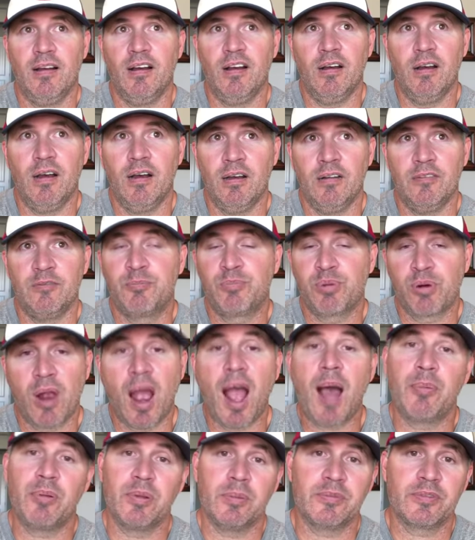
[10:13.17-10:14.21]
of
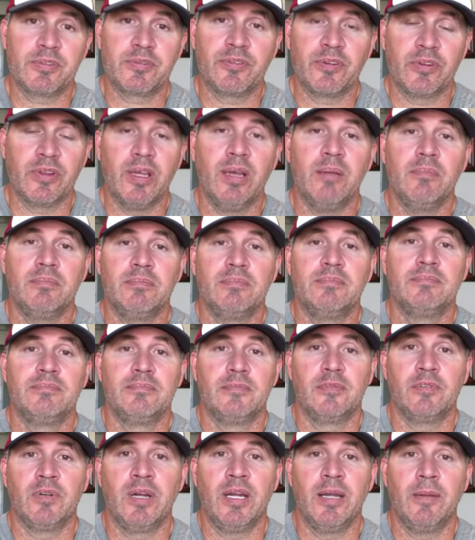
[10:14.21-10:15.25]
problems for them,
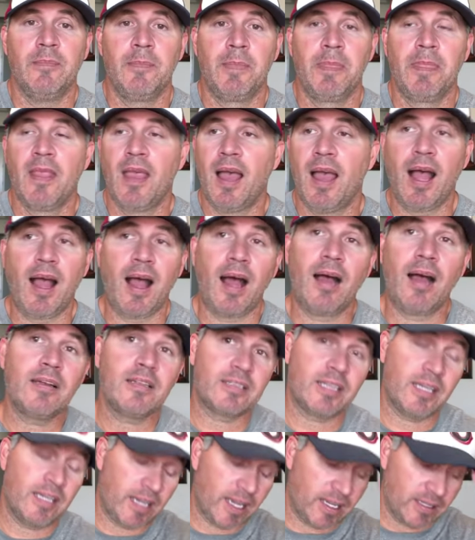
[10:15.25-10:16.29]
right? I'm going to
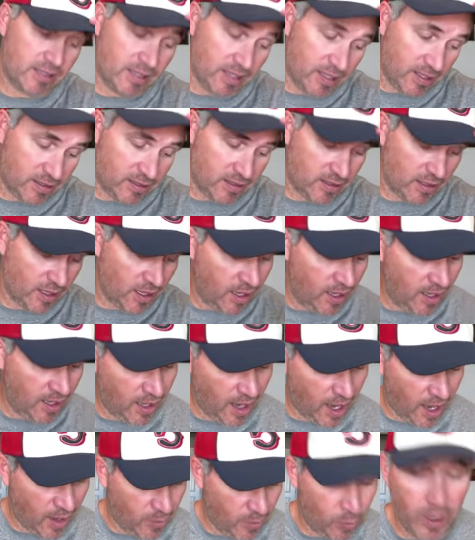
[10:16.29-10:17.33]
tell you guys this.
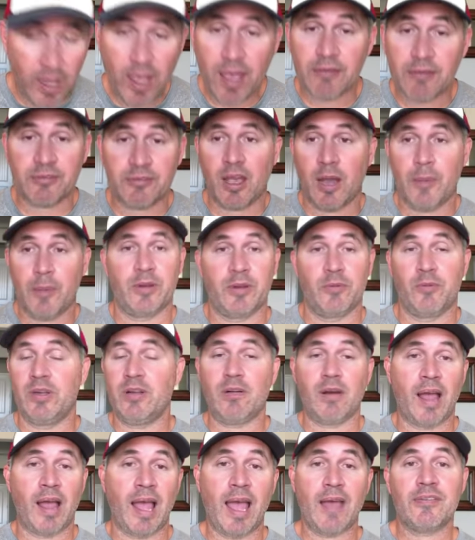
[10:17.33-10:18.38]
We have company. We
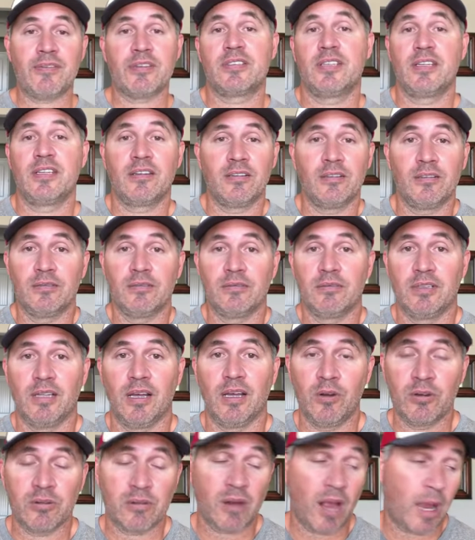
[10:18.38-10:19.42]
don't have a single
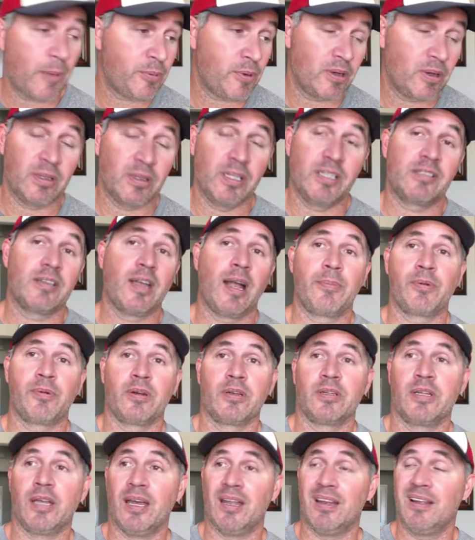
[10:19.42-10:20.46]
owner-operator, lease operator
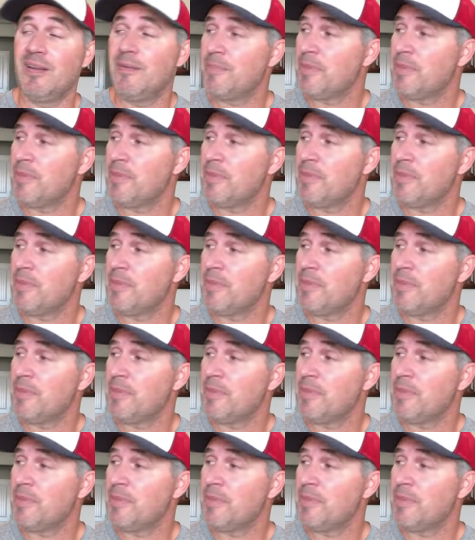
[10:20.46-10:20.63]
yet.